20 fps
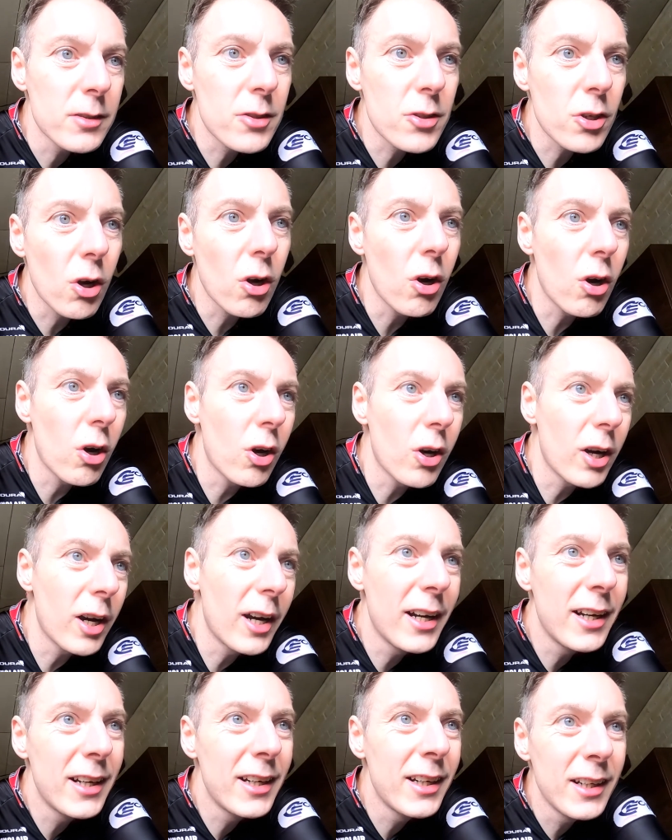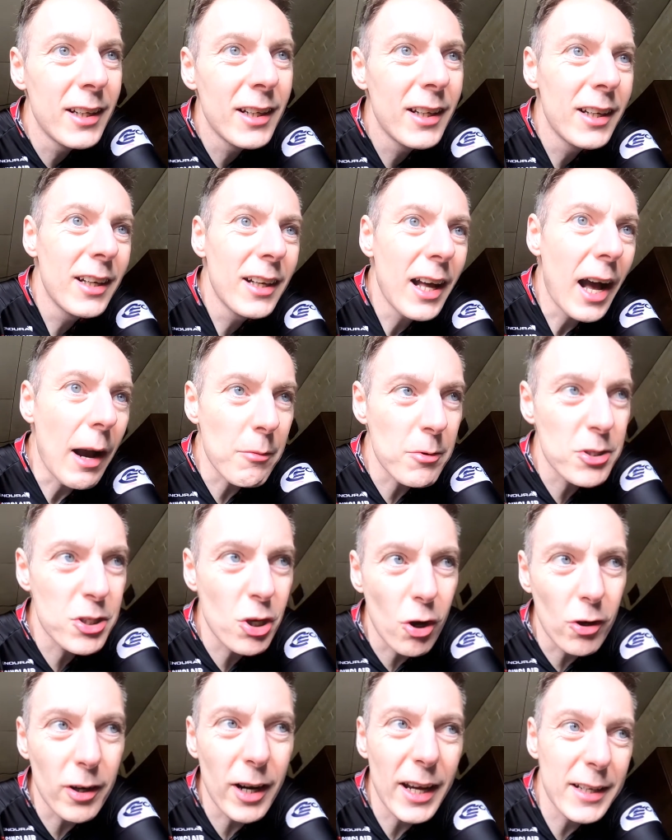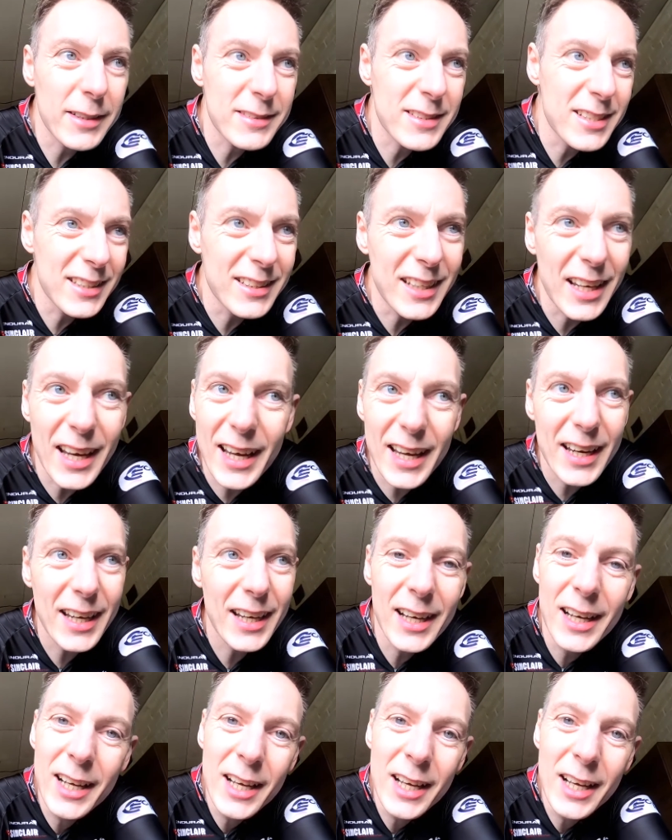so I was alright today.